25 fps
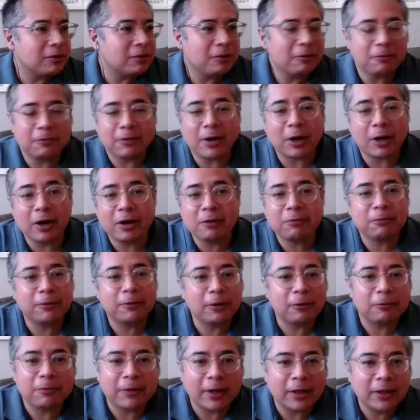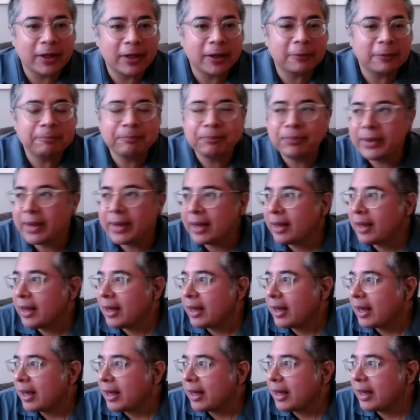very fulfilling.
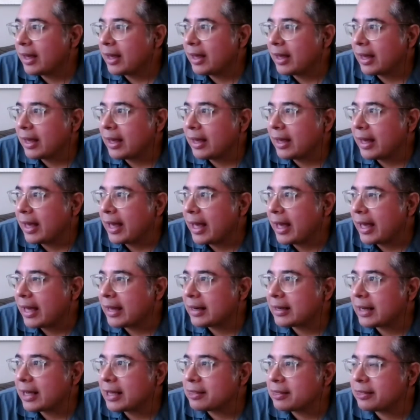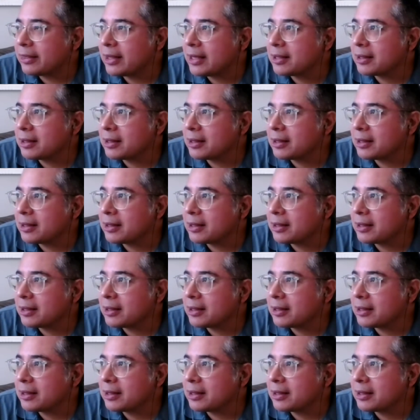And I think